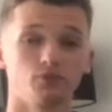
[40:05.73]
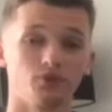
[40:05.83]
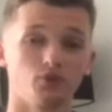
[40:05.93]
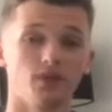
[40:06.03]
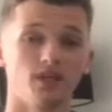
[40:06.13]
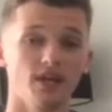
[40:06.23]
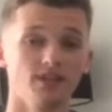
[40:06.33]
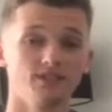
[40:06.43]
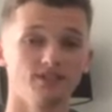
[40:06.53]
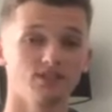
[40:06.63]
between
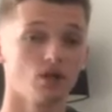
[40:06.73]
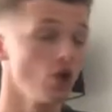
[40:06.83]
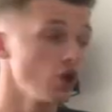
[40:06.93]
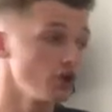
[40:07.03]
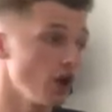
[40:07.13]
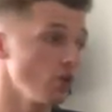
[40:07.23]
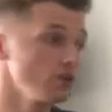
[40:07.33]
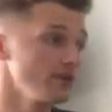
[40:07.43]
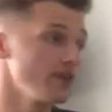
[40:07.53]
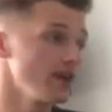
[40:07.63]
ages. Not
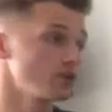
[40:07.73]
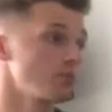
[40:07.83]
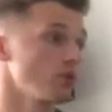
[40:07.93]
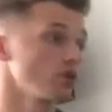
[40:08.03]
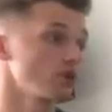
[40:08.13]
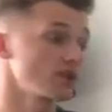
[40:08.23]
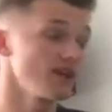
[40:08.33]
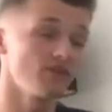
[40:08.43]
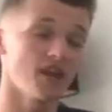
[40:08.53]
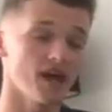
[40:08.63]
only this, but
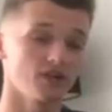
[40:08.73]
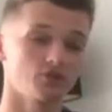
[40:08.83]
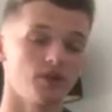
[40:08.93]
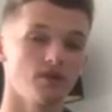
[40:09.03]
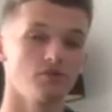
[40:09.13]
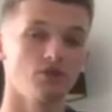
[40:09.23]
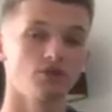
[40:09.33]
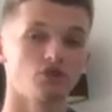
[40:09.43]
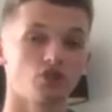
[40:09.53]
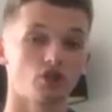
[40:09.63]
given that
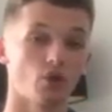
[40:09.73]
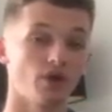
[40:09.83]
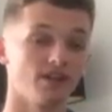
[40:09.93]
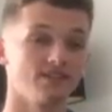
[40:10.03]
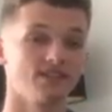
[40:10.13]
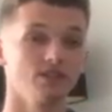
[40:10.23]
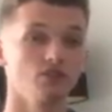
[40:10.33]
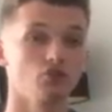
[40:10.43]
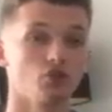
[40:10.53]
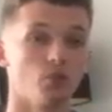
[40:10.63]
experience to go in and
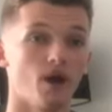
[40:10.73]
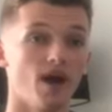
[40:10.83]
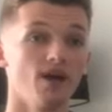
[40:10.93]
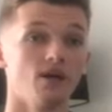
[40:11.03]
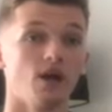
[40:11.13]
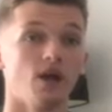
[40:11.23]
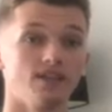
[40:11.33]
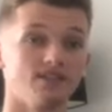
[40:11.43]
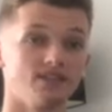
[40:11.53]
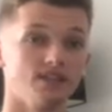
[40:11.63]
teach somewhere
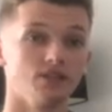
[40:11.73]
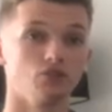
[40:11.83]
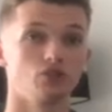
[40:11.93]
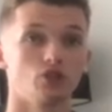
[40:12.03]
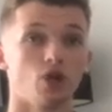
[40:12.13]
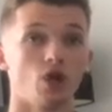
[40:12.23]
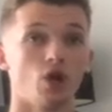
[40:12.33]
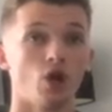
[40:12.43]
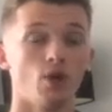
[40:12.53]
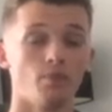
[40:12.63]
and to teach
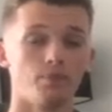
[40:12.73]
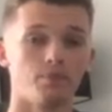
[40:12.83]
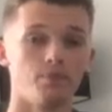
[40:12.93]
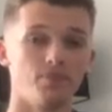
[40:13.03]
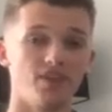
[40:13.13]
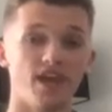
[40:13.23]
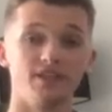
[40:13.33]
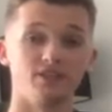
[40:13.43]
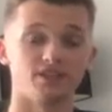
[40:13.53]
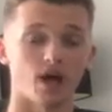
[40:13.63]
the
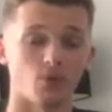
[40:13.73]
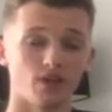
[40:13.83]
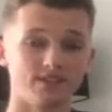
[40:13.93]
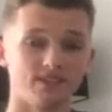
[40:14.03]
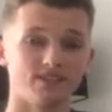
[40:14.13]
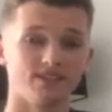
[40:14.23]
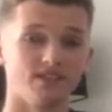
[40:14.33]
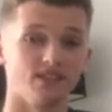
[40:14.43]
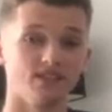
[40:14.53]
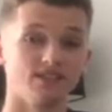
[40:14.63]
ages that I wanted to
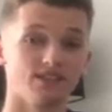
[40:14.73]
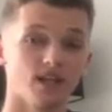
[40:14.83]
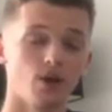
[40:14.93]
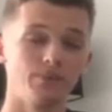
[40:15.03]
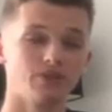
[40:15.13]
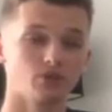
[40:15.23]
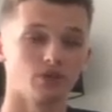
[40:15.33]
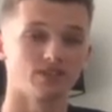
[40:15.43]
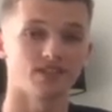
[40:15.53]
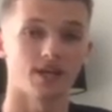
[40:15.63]
teach, it's allowed me to
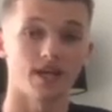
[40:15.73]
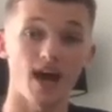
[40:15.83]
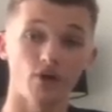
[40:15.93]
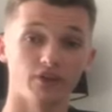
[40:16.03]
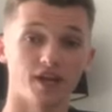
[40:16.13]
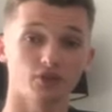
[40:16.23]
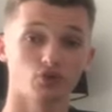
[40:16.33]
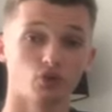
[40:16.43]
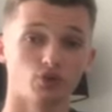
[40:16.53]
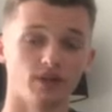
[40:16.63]
understand how the
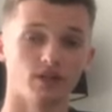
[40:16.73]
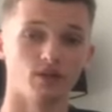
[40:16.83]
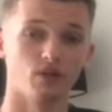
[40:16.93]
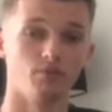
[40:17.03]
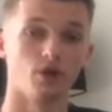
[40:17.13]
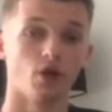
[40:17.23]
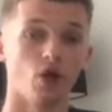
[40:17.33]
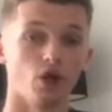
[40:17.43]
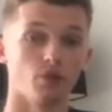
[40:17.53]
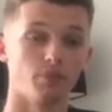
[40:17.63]
national curriculum
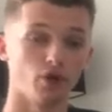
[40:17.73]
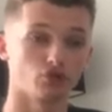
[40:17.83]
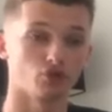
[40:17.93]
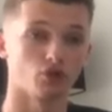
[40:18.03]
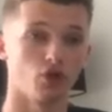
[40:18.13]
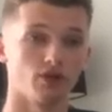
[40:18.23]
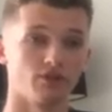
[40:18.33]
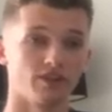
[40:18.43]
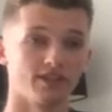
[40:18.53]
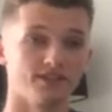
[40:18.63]
and the personal learning
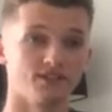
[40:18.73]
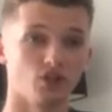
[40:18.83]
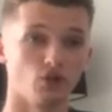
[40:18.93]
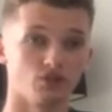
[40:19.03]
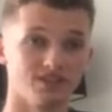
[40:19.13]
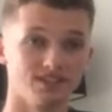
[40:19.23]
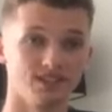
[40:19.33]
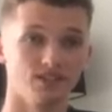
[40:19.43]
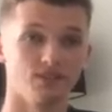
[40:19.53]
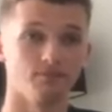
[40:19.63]
thinking skills, the
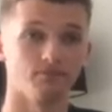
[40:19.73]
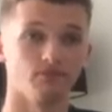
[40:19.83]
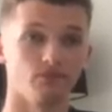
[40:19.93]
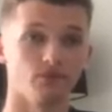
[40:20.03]
teaching